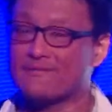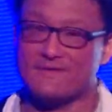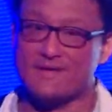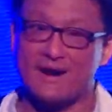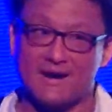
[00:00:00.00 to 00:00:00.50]

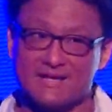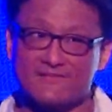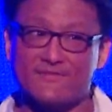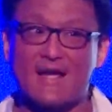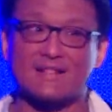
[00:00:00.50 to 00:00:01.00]
VR. In
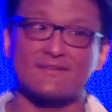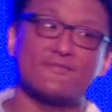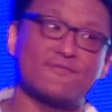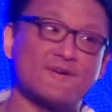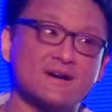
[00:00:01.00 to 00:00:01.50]
fact, the
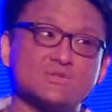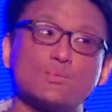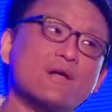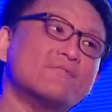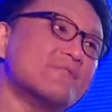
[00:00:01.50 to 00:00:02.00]
first
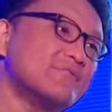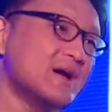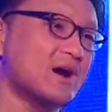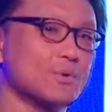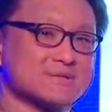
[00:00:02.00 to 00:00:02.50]
wave of
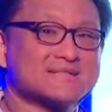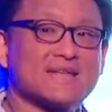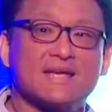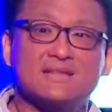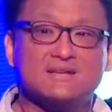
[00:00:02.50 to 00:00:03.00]
VR was
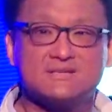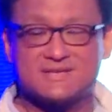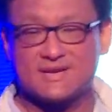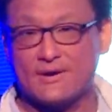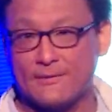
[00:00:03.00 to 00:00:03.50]
10 years
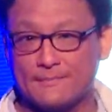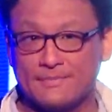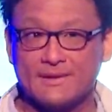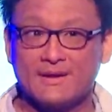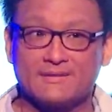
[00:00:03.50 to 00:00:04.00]
ago,
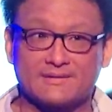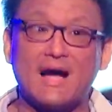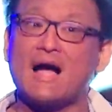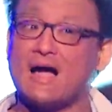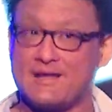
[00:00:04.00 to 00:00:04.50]
the
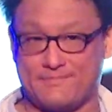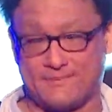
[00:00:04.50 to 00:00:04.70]
hype.